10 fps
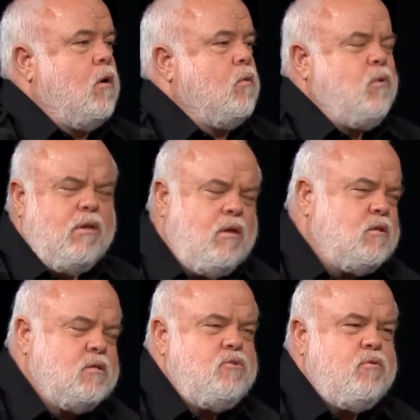What do you,
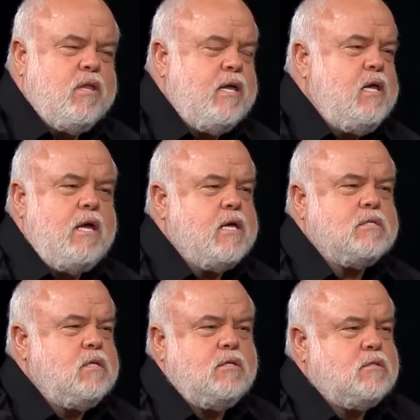do you think he
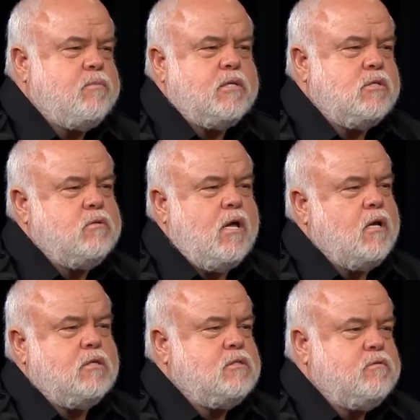has any special
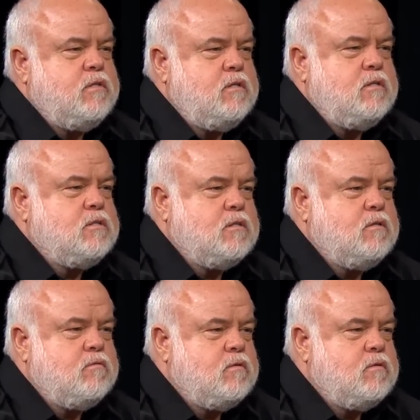knowledge of any of this stuff?